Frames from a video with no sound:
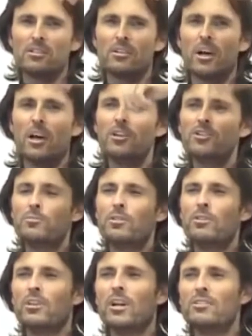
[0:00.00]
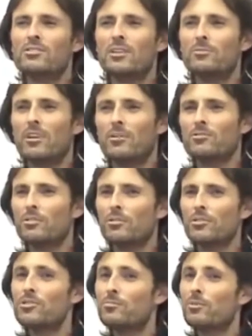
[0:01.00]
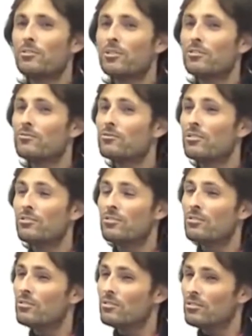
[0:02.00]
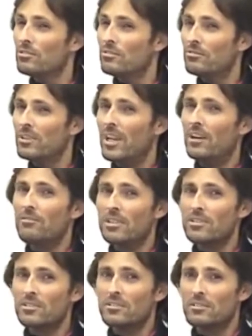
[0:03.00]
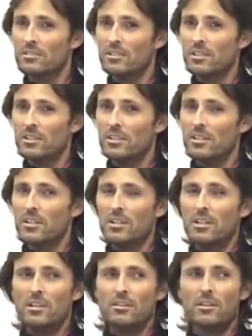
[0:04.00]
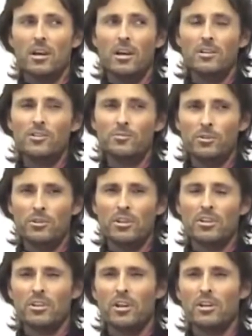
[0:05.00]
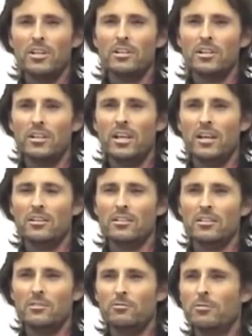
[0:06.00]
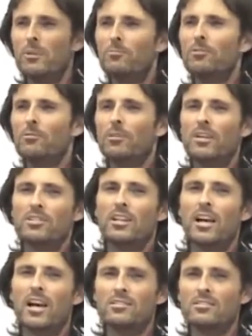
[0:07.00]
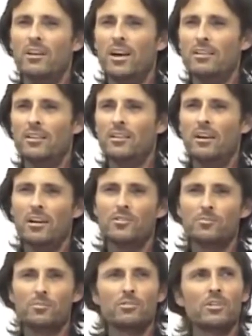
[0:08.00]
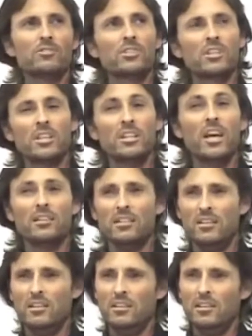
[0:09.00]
The Holy Spirit, I sometimes call the Spirit of Truth for that reason. The Holy Spirit can only connect. Remember I said last night that the Holy Spirit is a connector